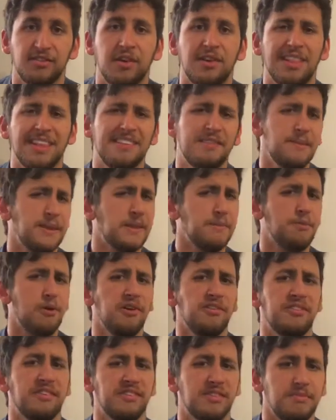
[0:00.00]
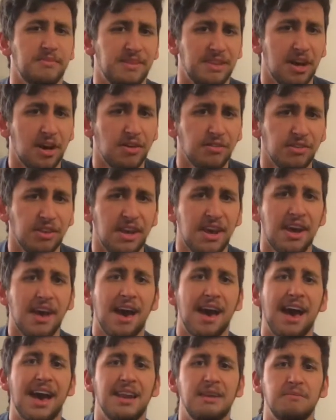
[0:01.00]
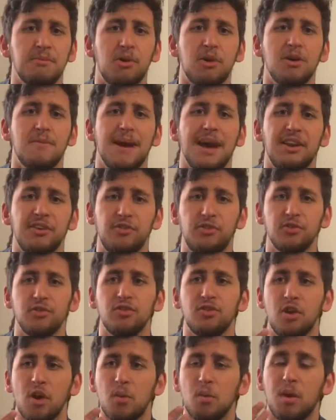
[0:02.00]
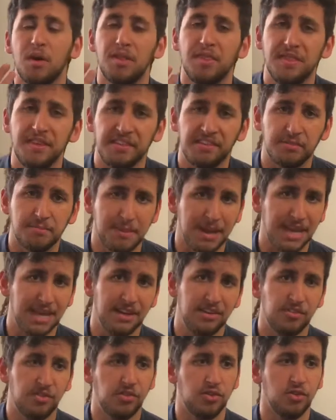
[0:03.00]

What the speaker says: So less about the process themselves and more about, do you know what this means?